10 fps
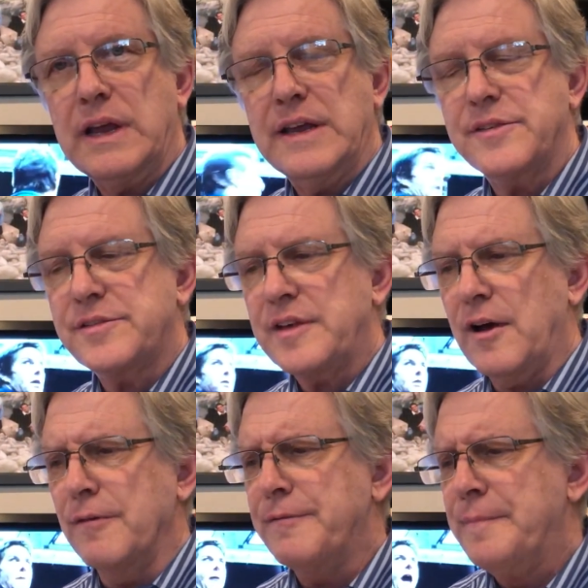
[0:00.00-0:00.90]

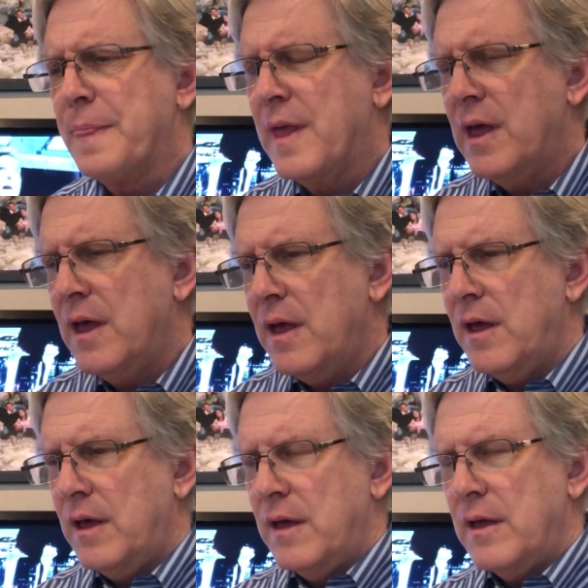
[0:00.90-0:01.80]
itself.
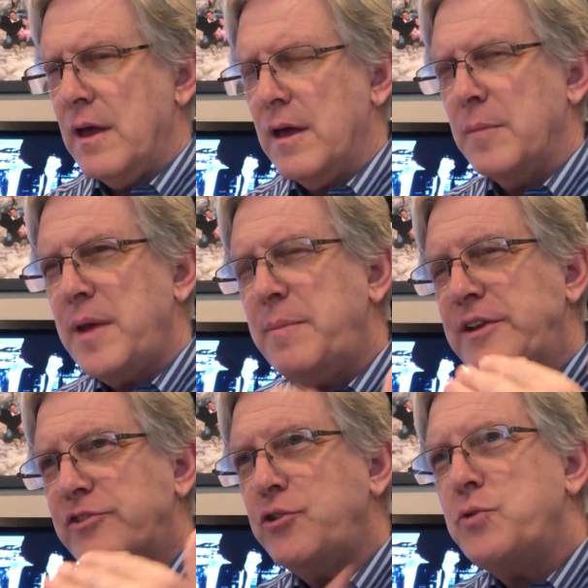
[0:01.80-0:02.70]
Maybe two